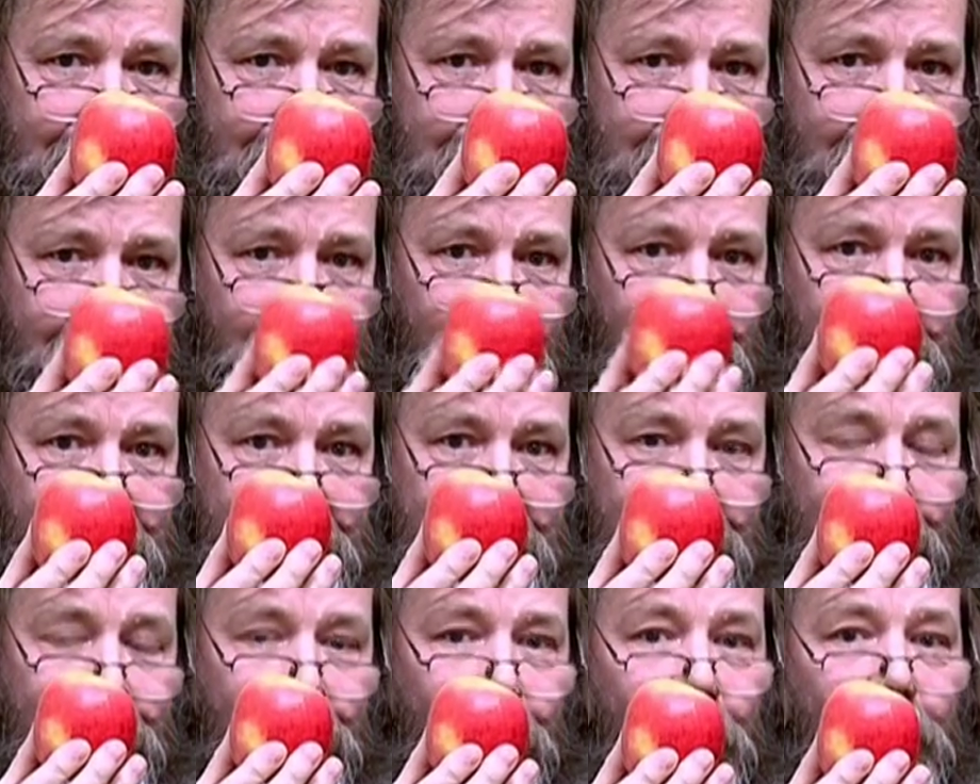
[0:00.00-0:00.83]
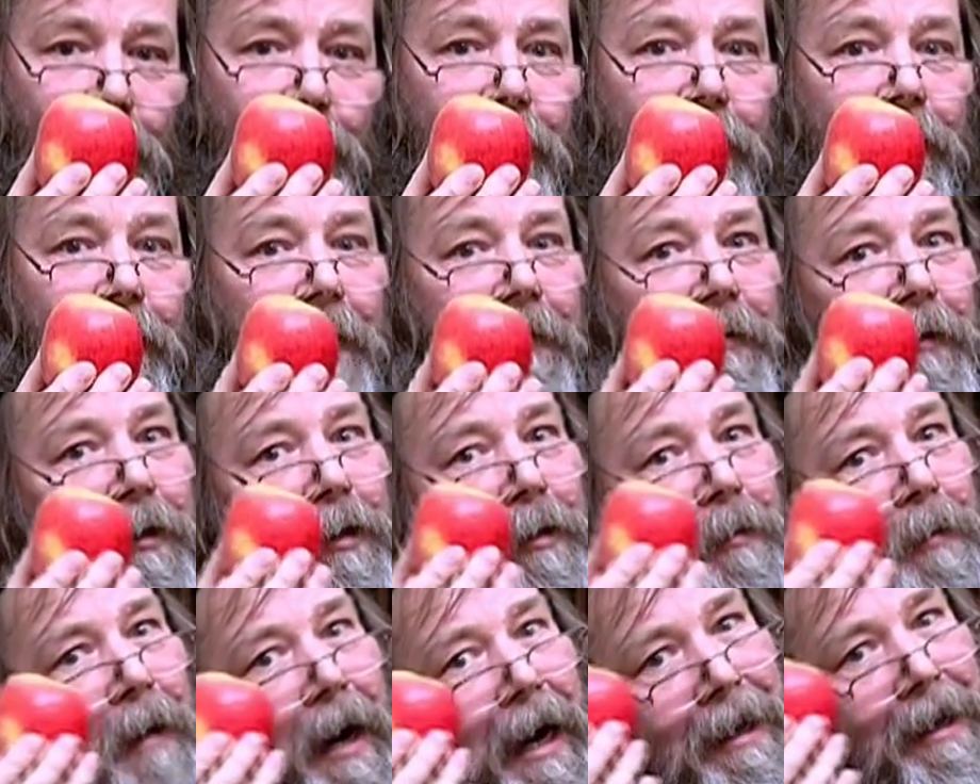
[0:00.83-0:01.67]
If it was to move a
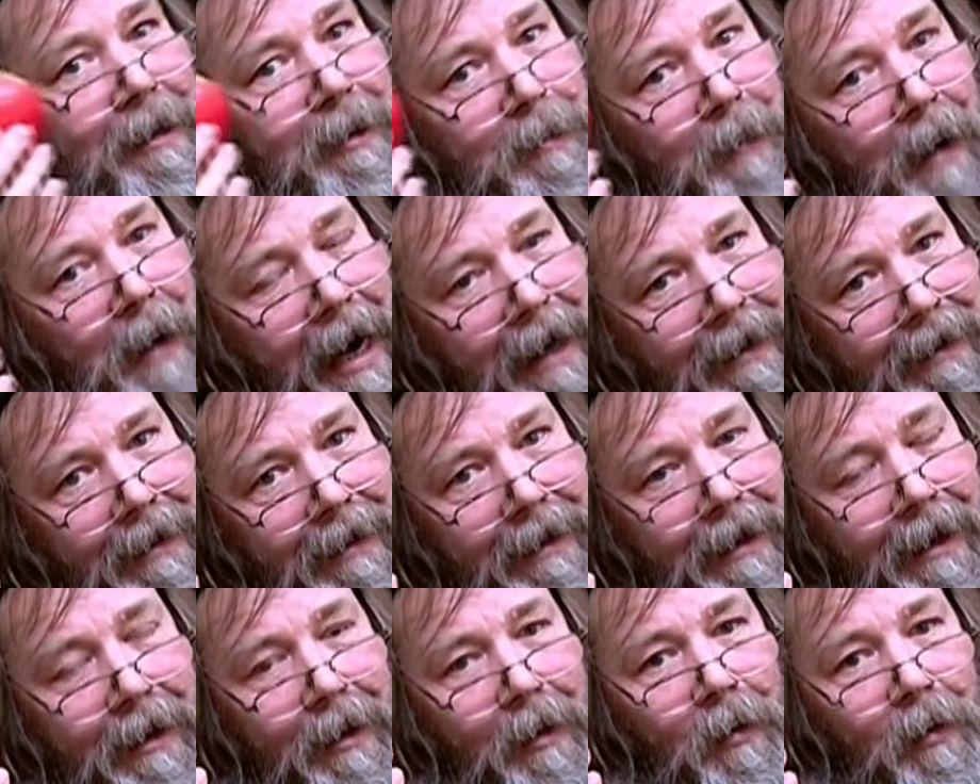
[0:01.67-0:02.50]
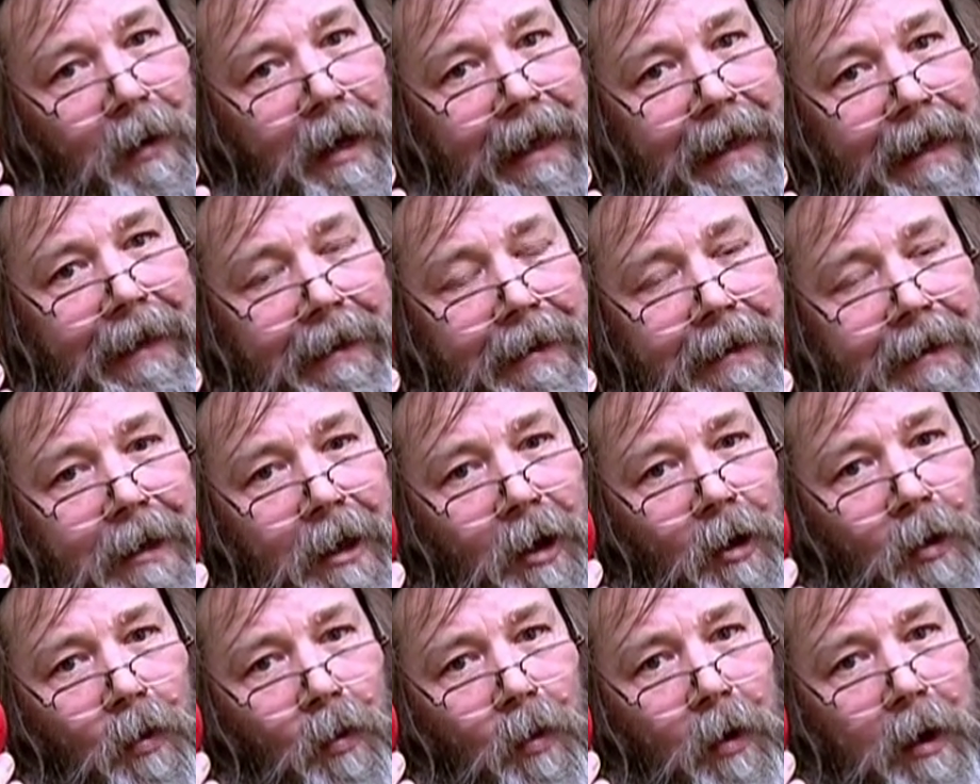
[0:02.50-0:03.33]
few miles back the other way,
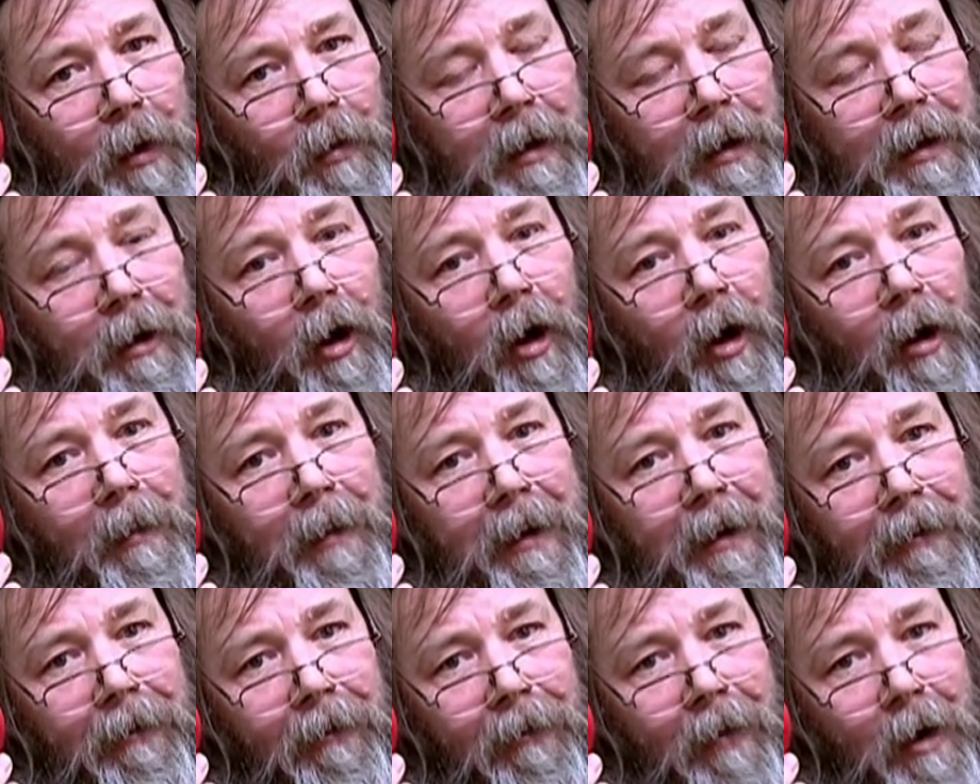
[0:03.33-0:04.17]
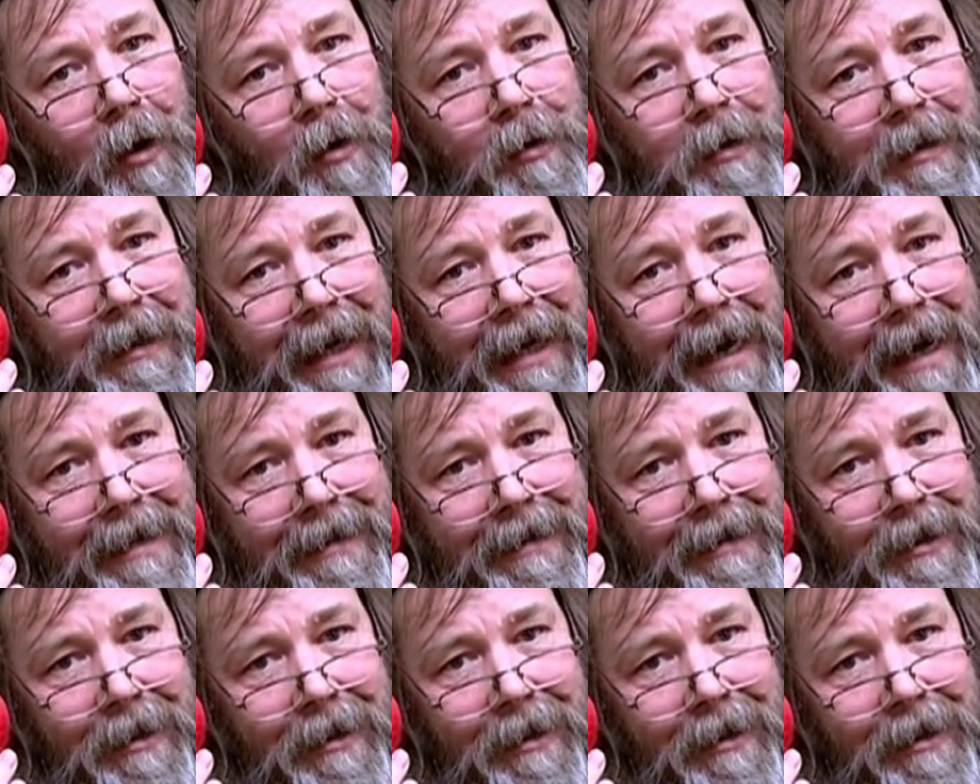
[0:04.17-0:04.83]
we would all be frozen ice